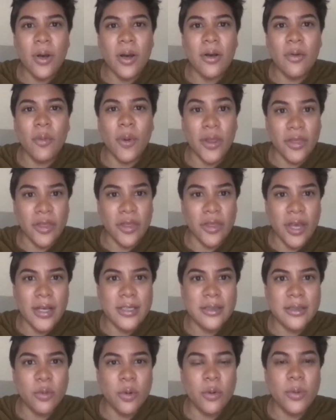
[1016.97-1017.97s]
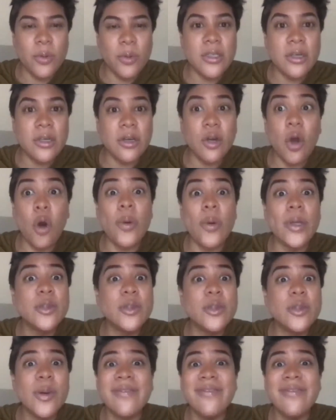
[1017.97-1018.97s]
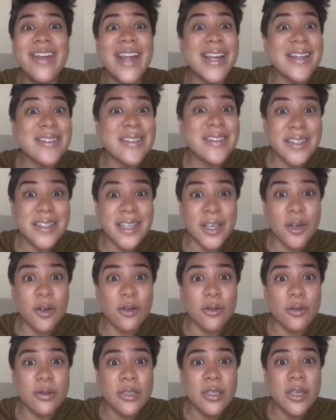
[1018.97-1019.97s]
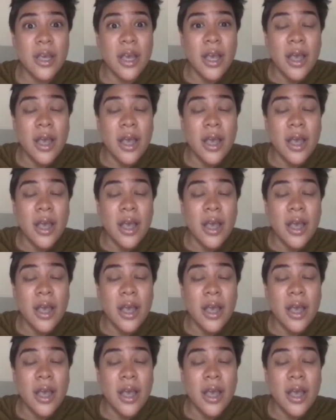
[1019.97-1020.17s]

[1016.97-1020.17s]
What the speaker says: with us, where we go into advanced skills